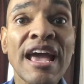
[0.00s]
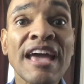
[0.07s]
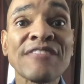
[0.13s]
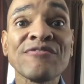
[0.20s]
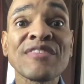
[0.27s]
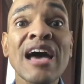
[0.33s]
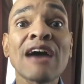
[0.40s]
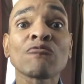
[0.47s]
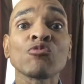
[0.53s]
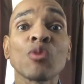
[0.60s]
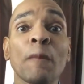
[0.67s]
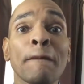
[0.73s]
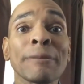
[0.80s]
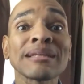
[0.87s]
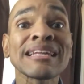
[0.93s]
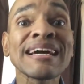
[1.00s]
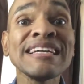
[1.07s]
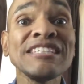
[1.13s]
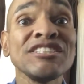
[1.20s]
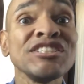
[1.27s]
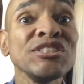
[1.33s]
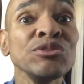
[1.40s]
And that will
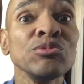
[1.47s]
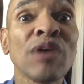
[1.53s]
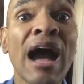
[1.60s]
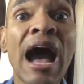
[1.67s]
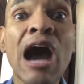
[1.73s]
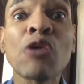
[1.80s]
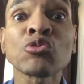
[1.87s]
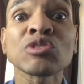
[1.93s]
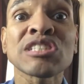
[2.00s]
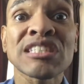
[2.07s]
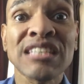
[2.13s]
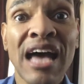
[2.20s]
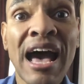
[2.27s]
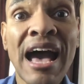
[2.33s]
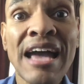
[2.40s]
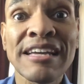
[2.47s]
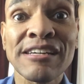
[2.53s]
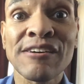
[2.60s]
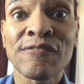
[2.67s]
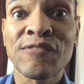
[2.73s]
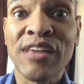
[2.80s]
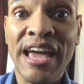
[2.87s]
place you outside
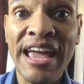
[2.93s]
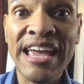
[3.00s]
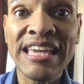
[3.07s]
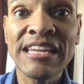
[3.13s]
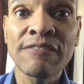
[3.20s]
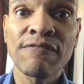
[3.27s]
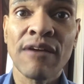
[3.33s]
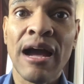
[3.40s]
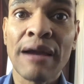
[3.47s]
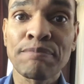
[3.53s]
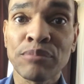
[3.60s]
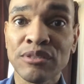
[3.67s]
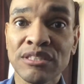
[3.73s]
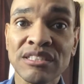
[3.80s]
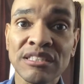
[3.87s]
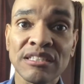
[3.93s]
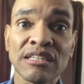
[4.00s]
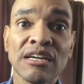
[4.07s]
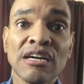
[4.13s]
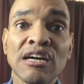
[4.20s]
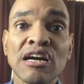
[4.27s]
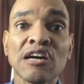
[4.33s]
of the 85%
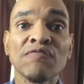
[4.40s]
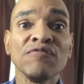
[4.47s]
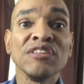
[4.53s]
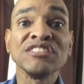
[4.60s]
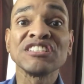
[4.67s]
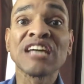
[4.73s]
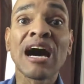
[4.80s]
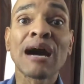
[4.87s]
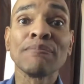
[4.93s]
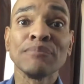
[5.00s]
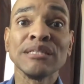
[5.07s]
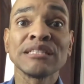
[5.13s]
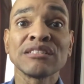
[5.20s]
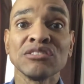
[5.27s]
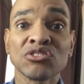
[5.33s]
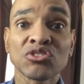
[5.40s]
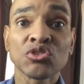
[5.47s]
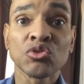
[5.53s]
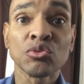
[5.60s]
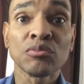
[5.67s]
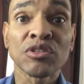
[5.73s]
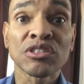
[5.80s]
of the zombie
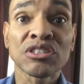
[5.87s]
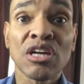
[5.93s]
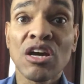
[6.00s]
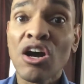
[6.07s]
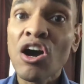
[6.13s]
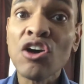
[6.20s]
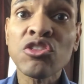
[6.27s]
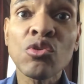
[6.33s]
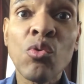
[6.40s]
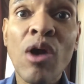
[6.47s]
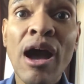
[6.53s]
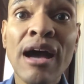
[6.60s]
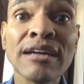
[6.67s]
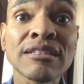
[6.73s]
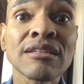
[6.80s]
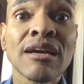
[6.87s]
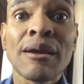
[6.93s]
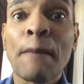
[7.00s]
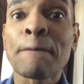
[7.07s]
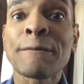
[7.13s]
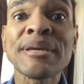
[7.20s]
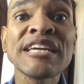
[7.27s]
consumers. Otherwise,
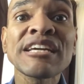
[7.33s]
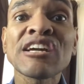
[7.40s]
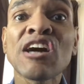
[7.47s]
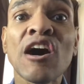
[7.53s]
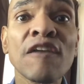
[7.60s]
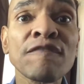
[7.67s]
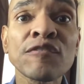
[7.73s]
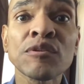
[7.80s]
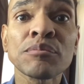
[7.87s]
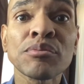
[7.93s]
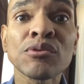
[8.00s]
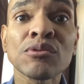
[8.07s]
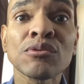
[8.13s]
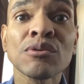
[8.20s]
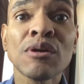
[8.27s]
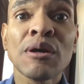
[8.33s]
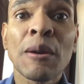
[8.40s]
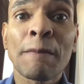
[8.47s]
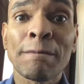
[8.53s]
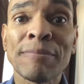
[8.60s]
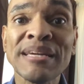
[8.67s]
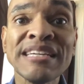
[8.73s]
be comfortable,
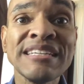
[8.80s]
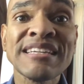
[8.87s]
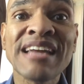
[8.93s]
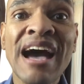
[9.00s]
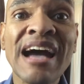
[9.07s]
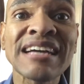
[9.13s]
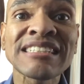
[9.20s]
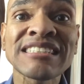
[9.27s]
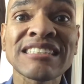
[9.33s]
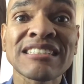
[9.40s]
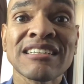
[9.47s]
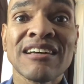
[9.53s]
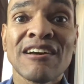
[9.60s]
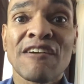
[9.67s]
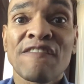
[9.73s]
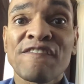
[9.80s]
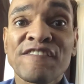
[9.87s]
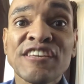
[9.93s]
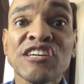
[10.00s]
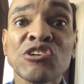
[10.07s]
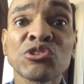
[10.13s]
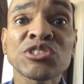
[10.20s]
be nice,
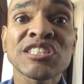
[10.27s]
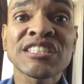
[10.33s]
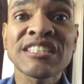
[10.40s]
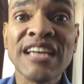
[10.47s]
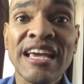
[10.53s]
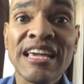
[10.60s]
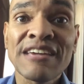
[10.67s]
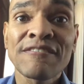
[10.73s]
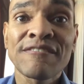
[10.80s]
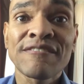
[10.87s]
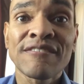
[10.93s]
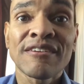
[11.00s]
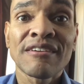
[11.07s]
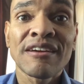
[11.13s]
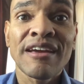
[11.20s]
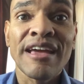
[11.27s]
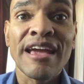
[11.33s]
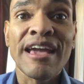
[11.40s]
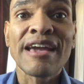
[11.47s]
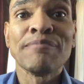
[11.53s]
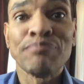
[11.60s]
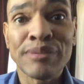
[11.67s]
feel safe,
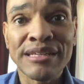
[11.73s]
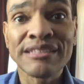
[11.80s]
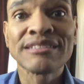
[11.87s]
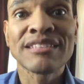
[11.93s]
and be a